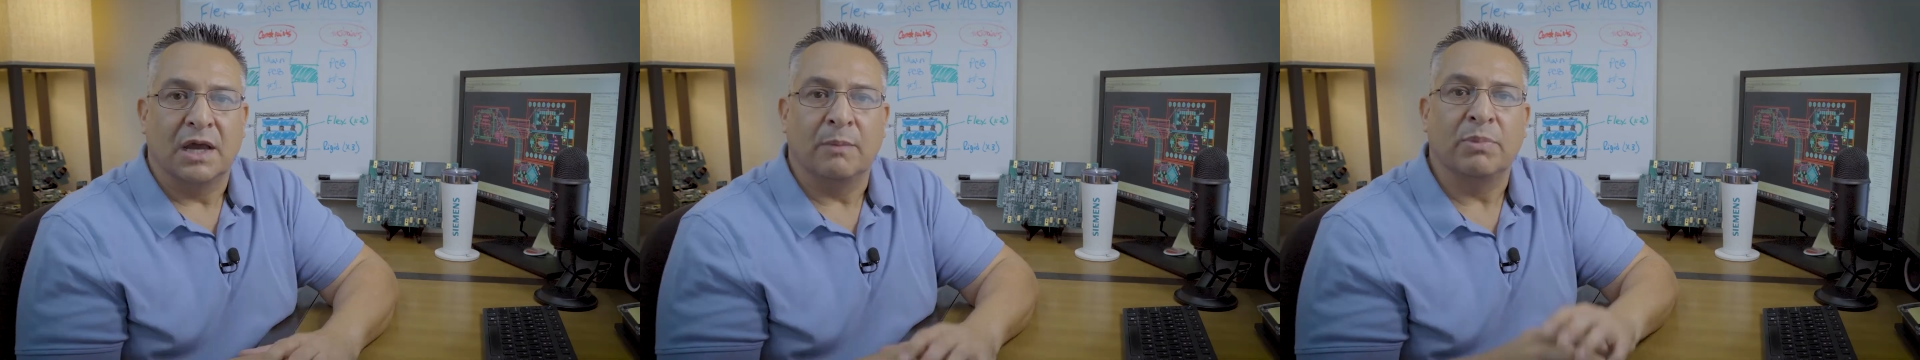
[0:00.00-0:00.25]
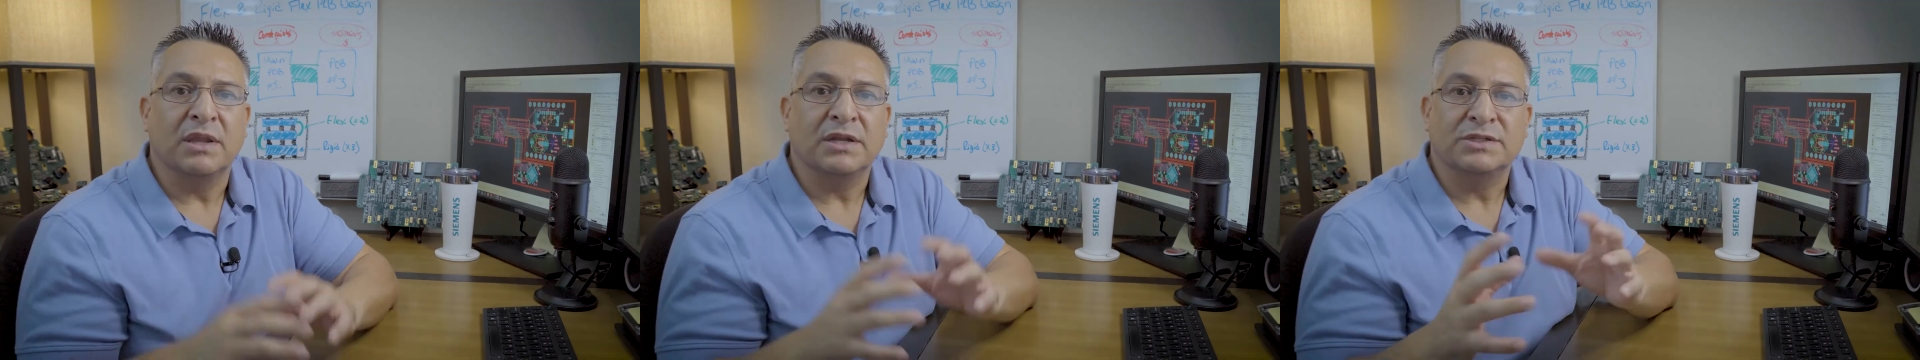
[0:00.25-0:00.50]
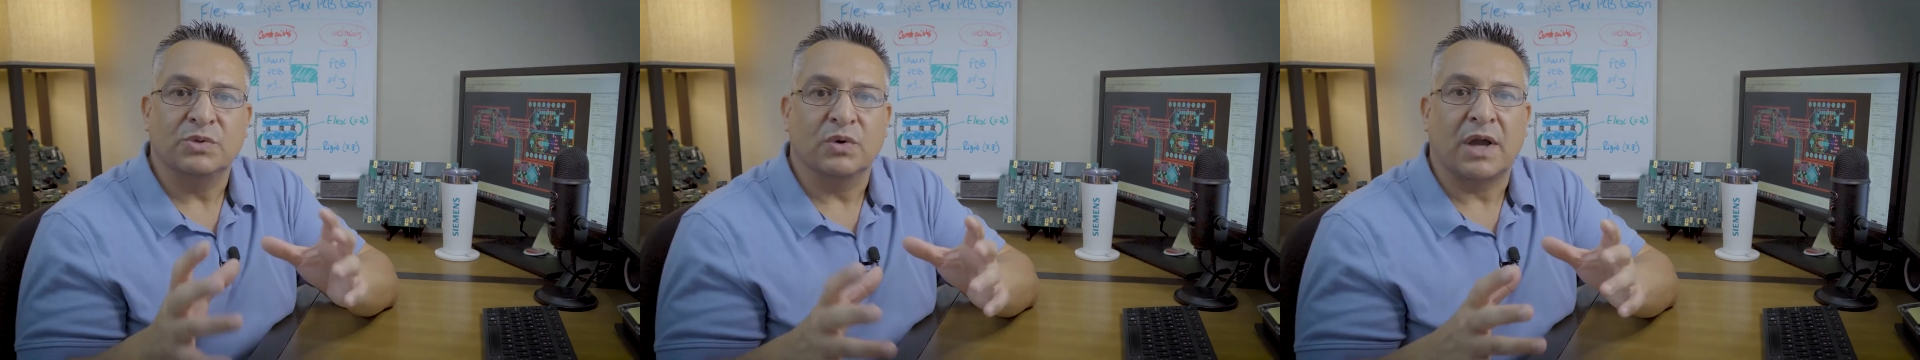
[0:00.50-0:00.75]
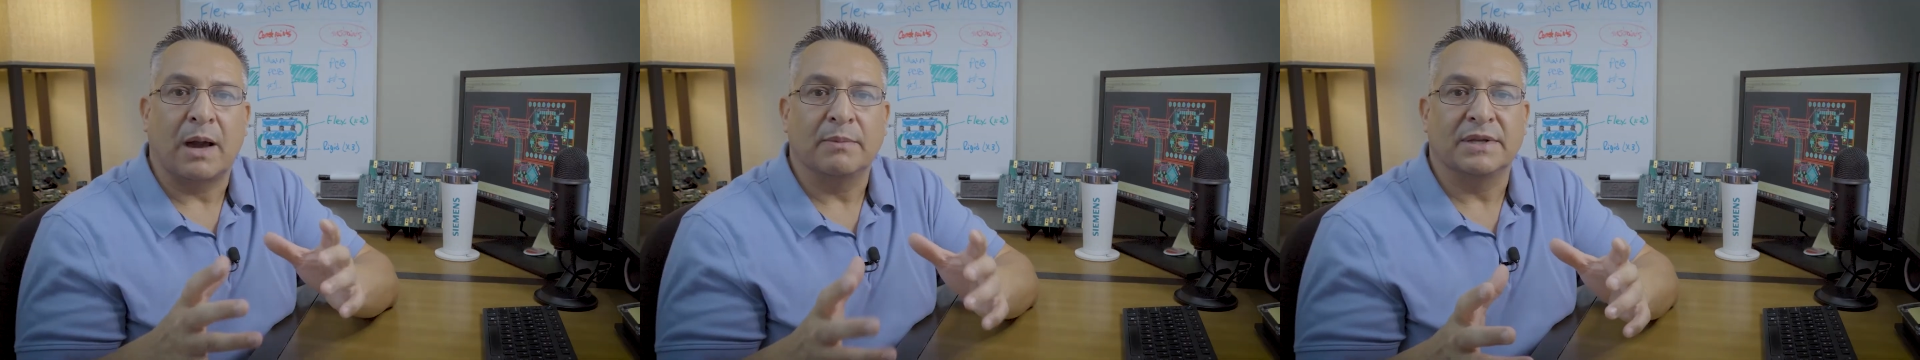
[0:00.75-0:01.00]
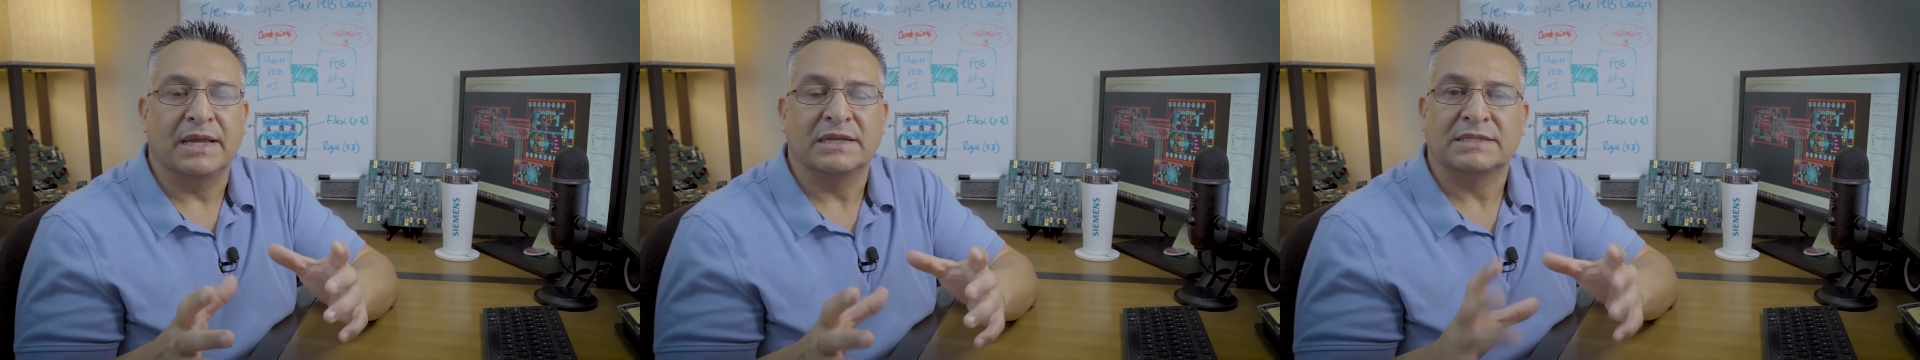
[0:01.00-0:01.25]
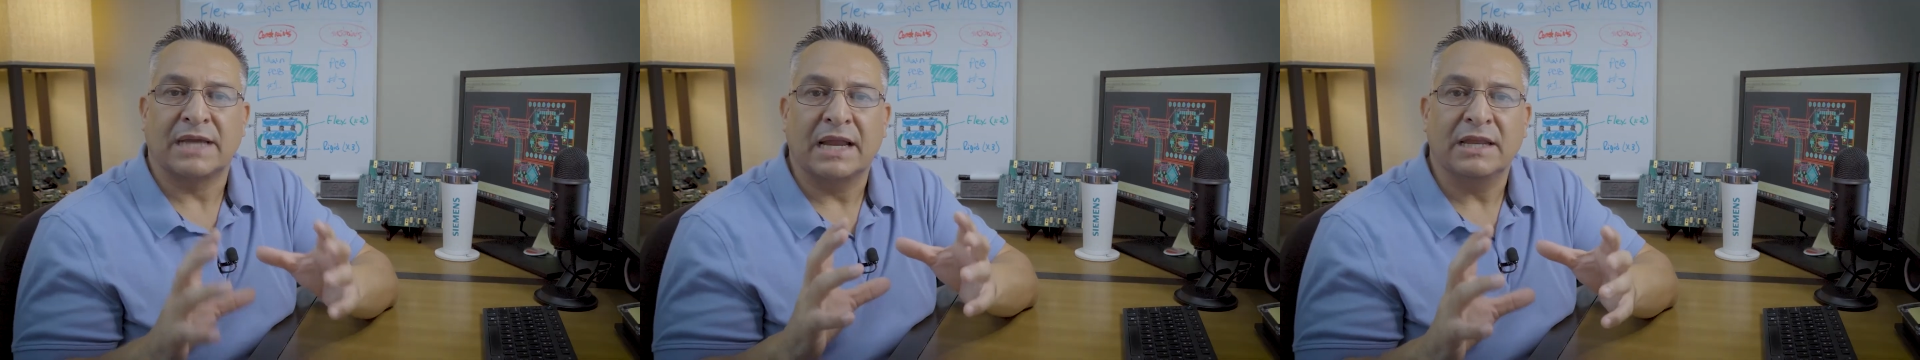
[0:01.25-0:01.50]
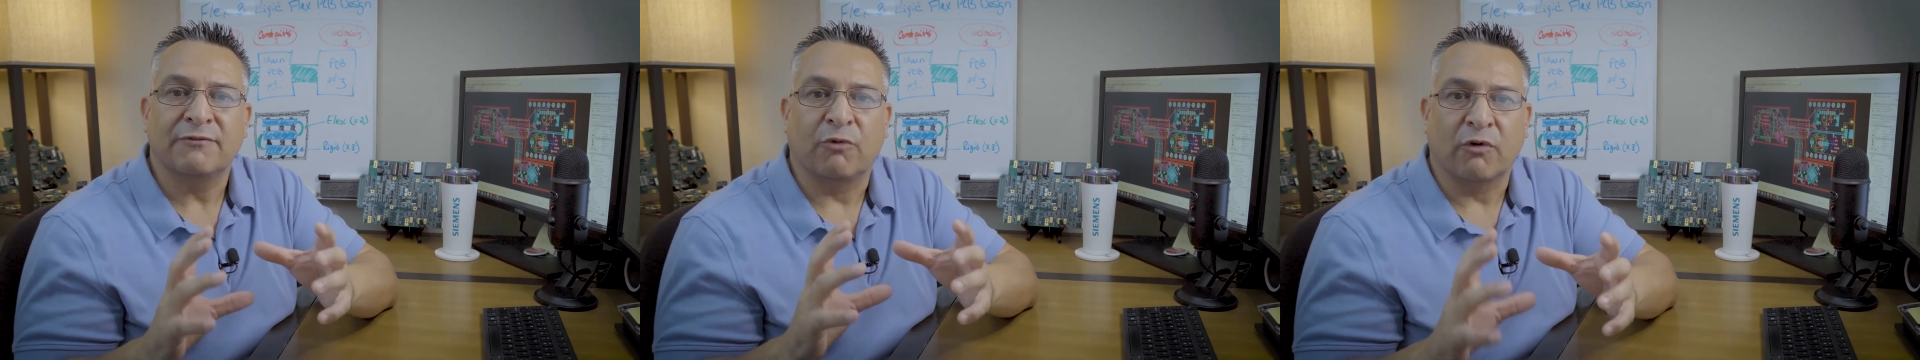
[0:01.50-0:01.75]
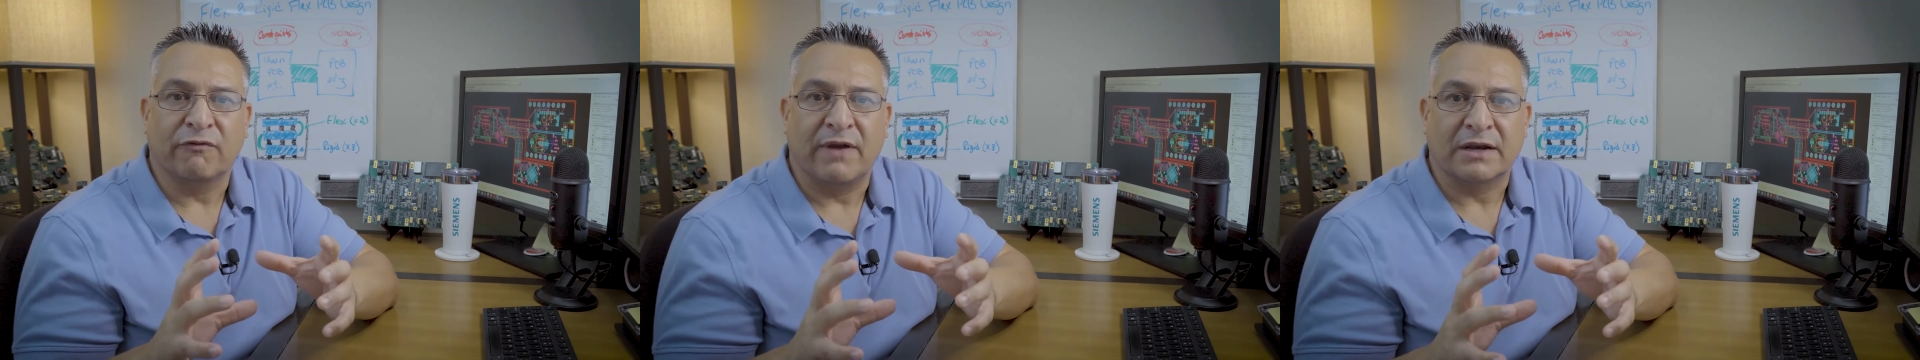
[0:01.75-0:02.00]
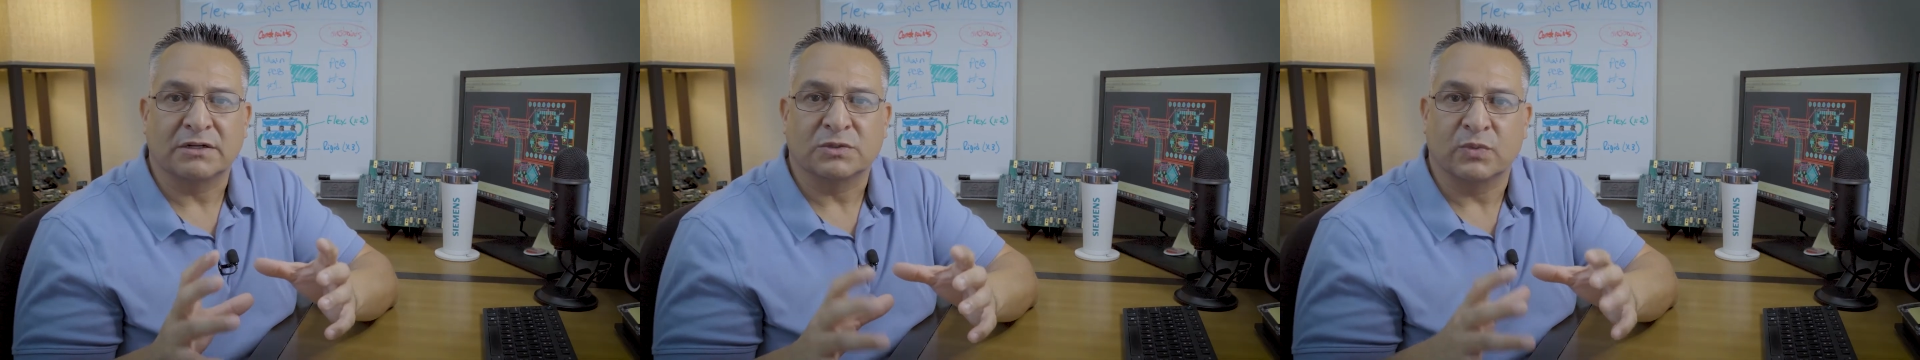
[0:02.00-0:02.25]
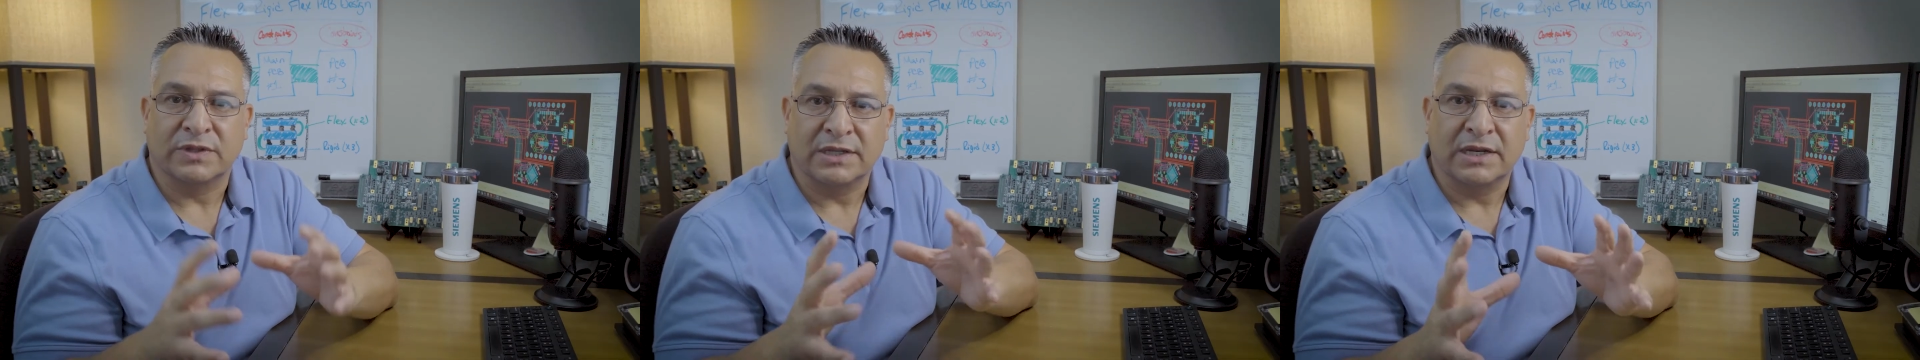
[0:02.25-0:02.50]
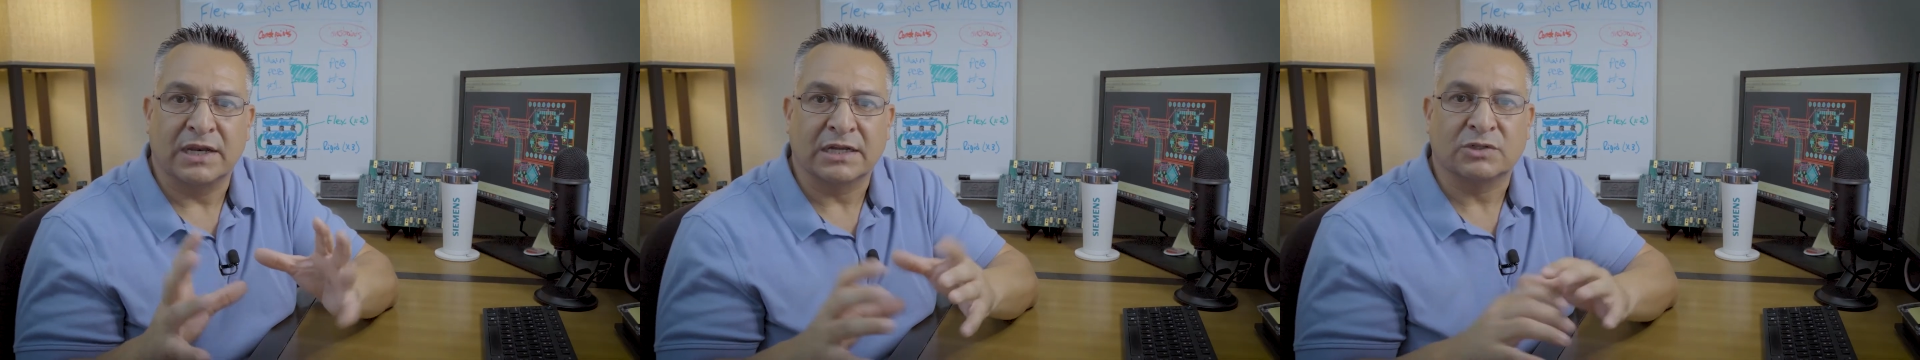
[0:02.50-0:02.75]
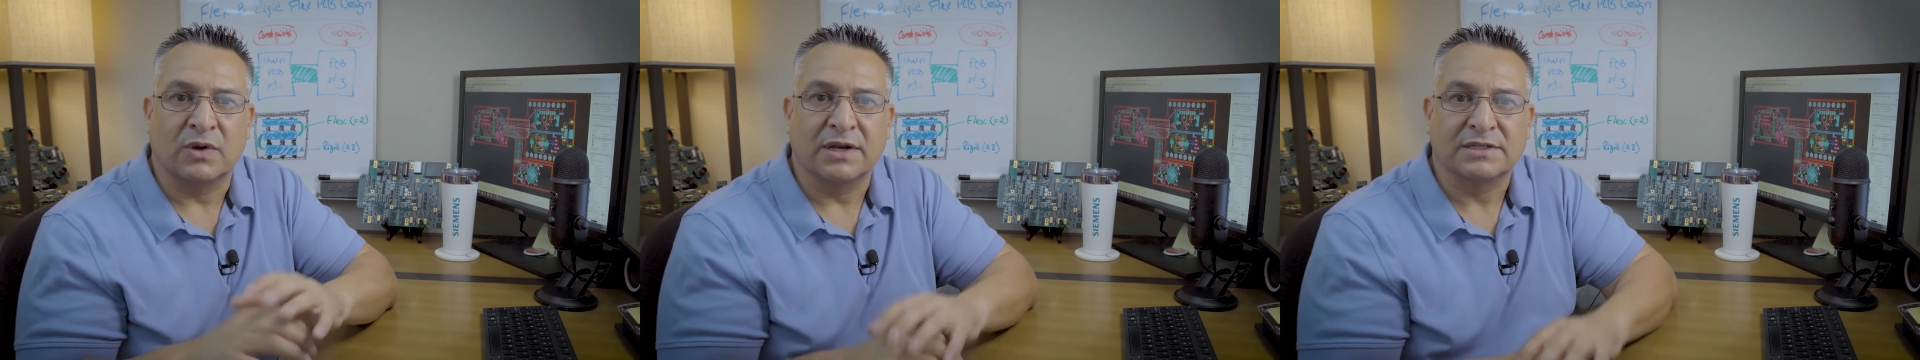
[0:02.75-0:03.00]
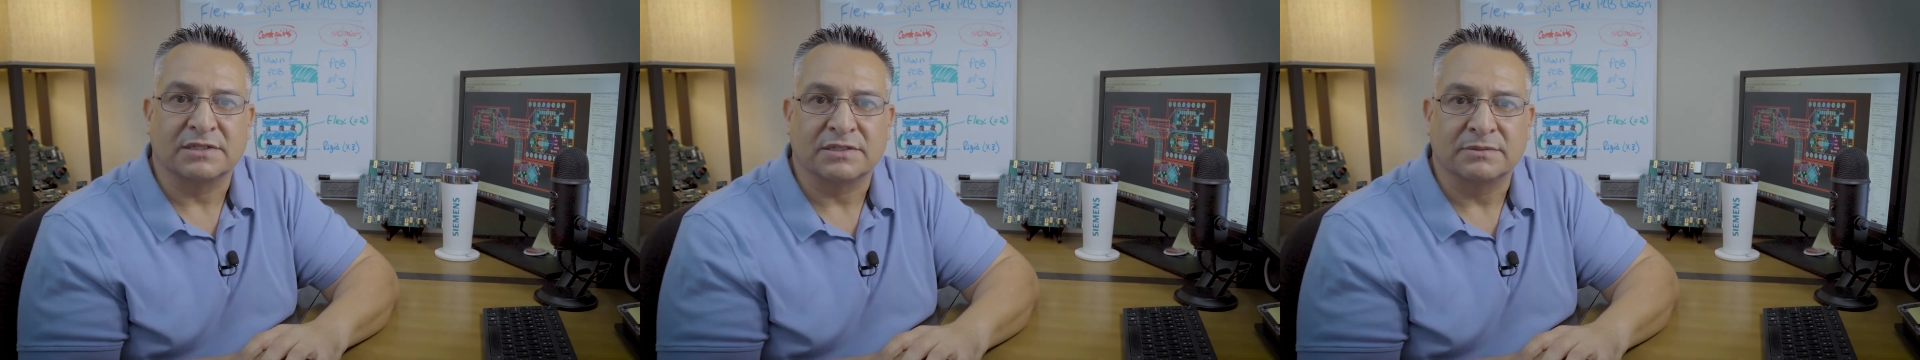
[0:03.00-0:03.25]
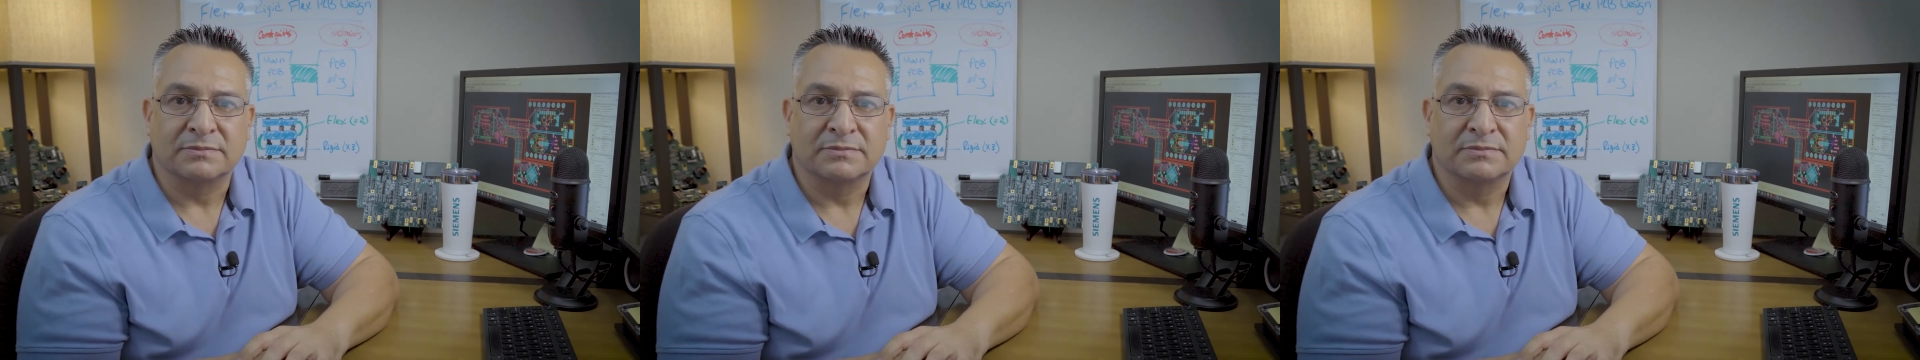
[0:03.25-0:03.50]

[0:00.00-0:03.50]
Ability to accommodate tightly formed factors within an electronic system.